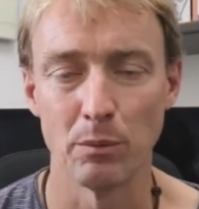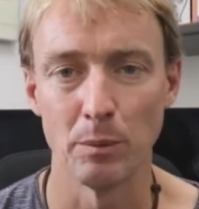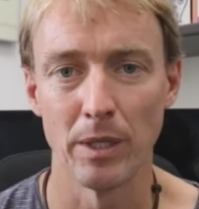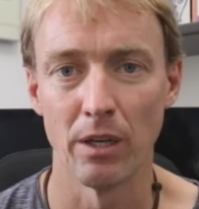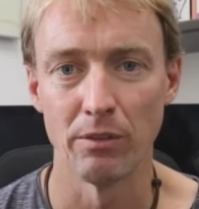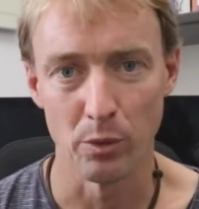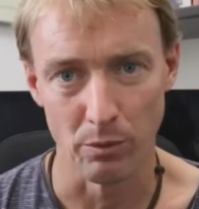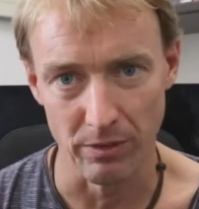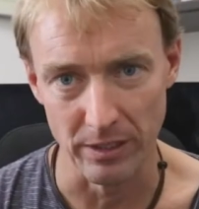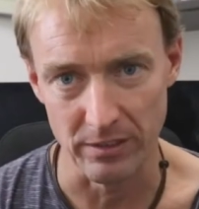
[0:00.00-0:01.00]
We went over to
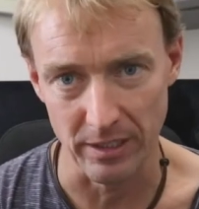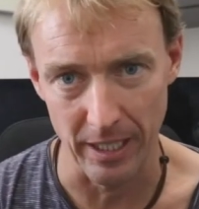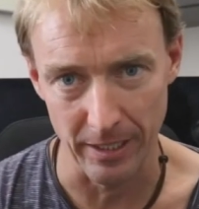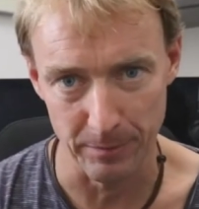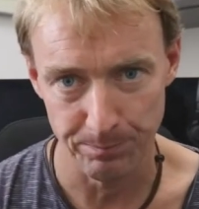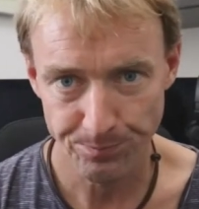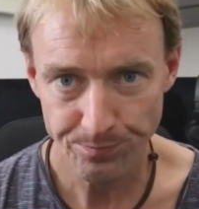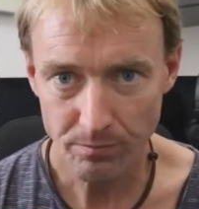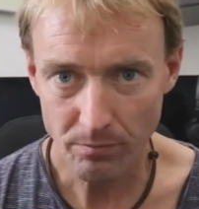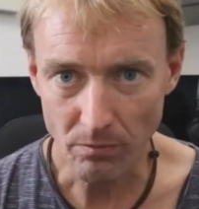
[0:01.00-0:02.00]
investigate it
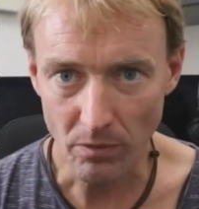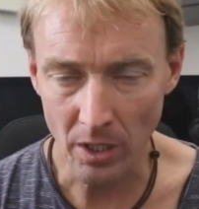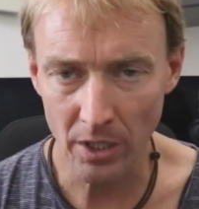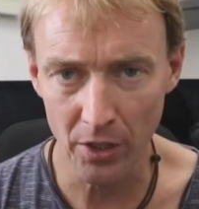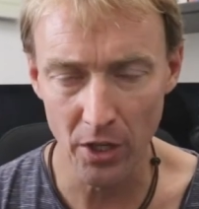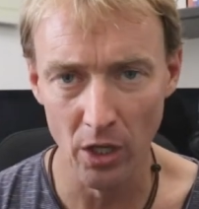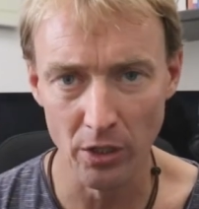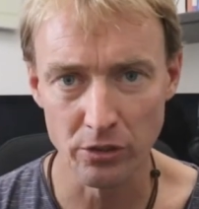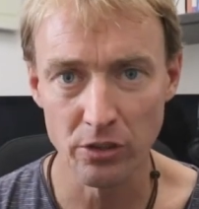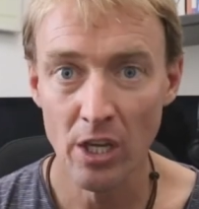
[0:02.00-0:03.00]
and I
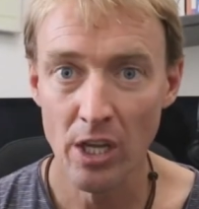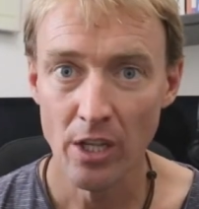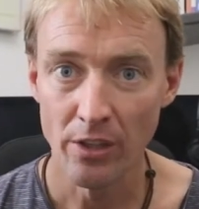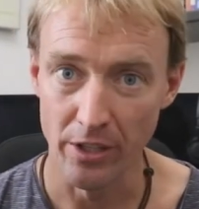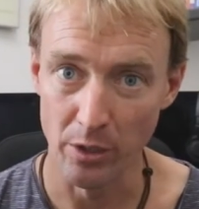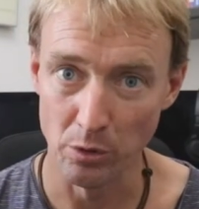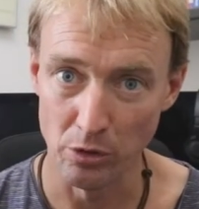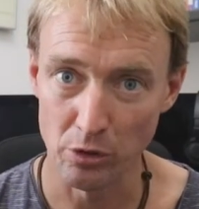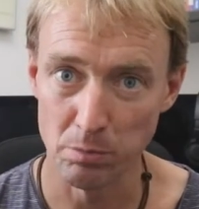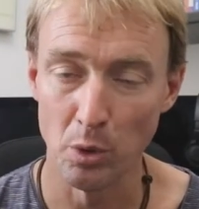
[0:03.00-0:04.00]
noticed that there was
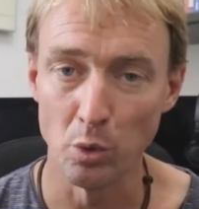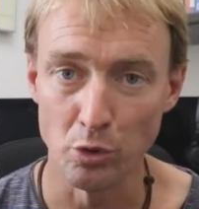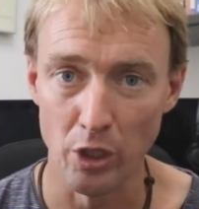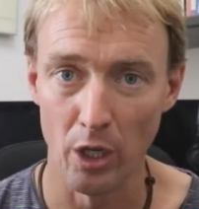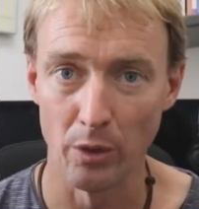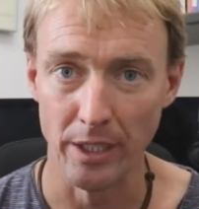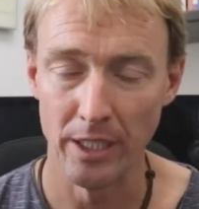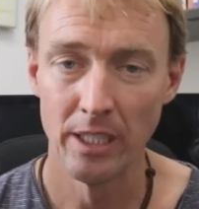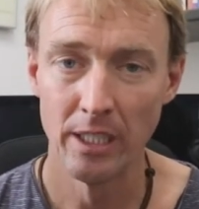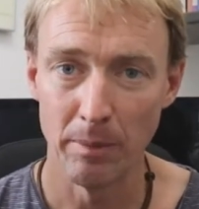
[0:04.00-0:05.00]
a small joey
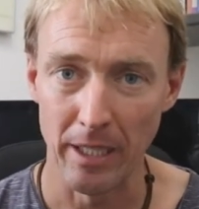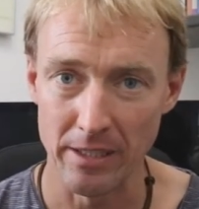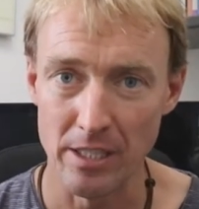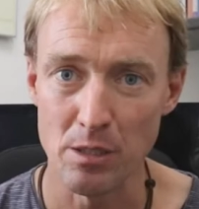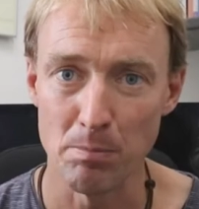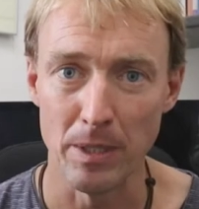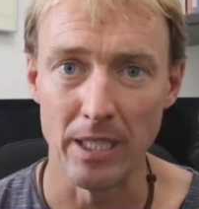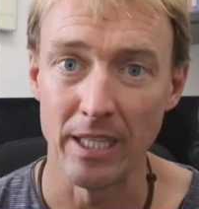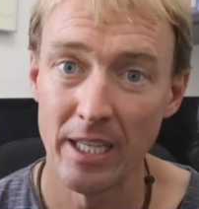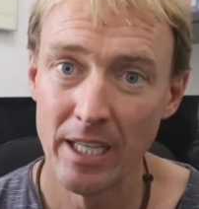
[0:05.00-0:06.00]
about this
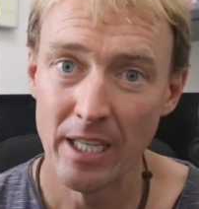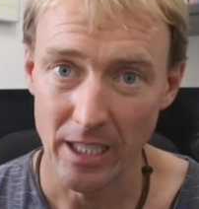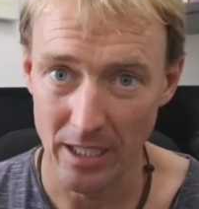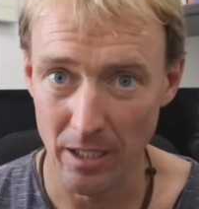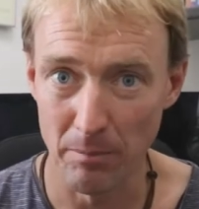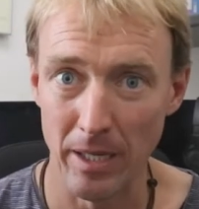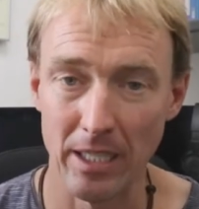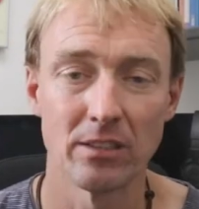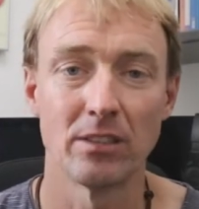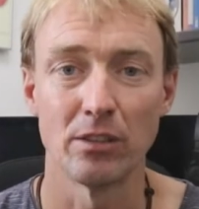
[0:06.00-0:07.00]
big in and
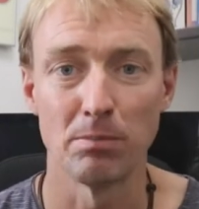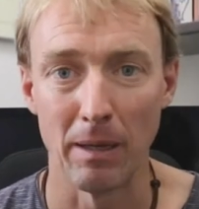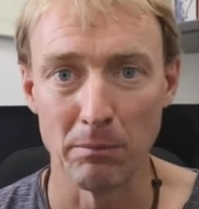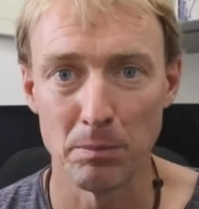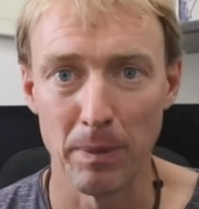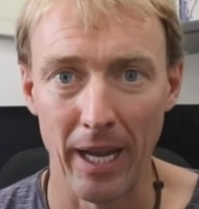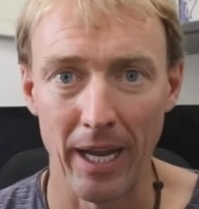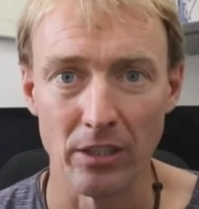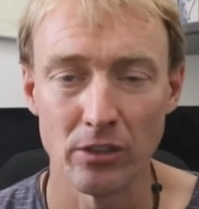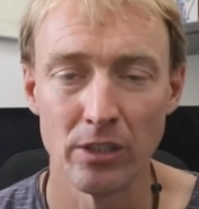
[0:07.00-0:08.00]
amongst its mum's
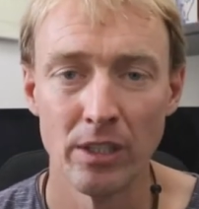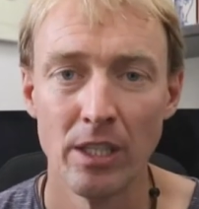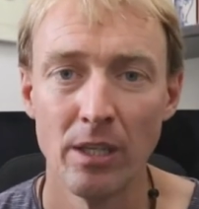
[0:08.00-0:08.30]
pouch.